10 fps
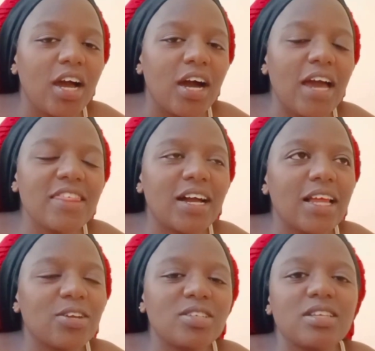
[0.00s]
I think
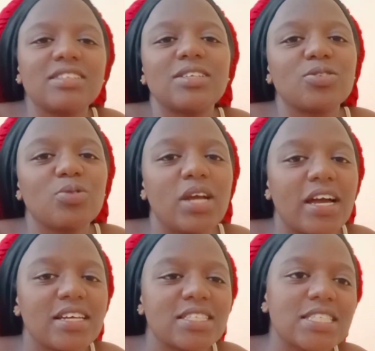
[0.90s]
I'll not listen to you
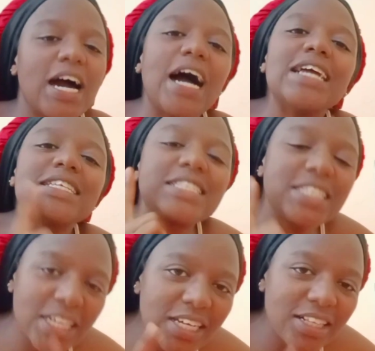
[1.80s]
guys
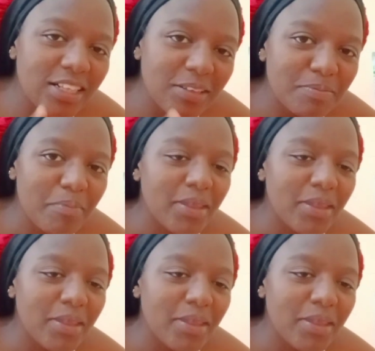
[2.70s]
until